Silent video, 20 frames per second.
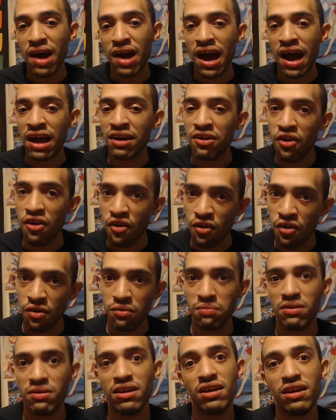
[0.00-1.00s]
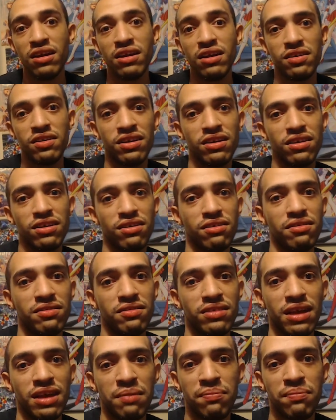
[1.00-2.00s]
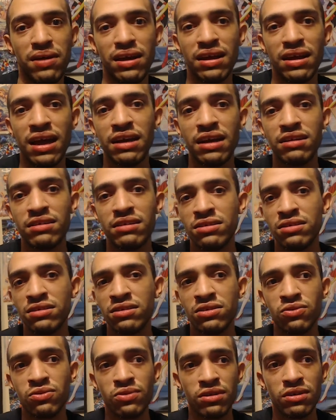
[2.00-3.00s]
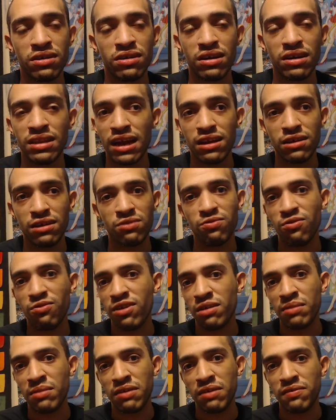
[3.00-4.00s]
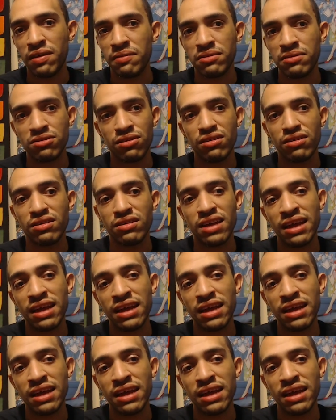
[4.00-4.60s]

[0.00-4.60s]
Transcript: I hope, you know, they play that in this as well, because that is one of my favorite songs.